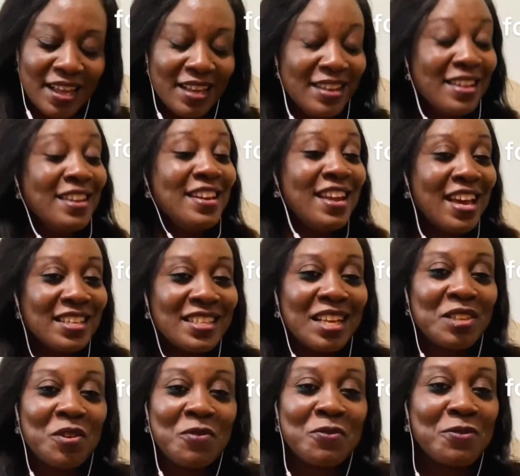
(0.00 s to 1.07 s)
The next
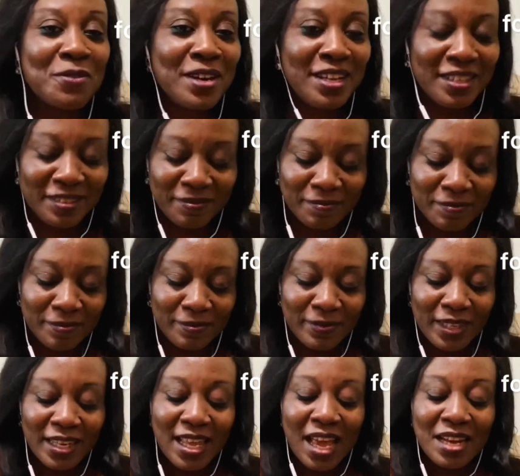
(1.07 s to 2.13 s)
set of friends,
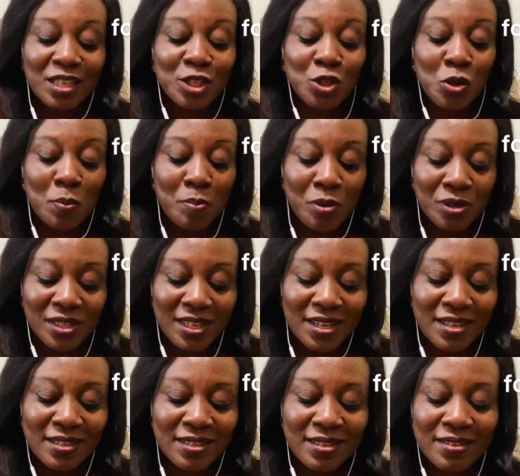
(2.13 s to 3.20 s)
they are the
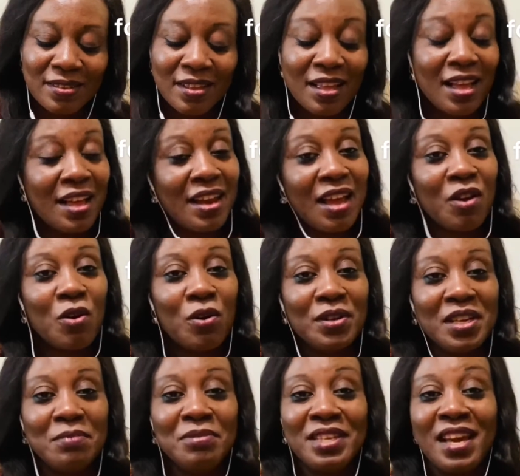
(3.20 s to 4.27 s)
supporters, and I call
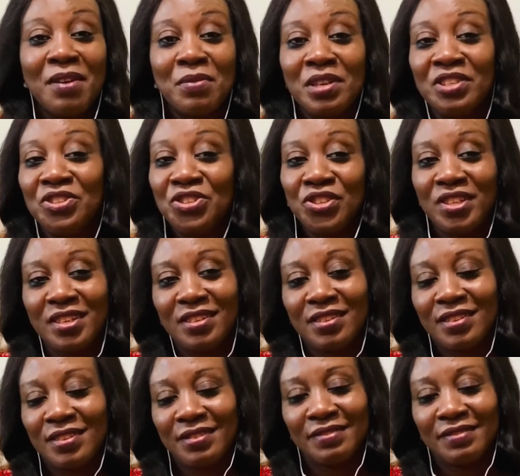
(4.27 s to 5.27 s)
them the arrangees.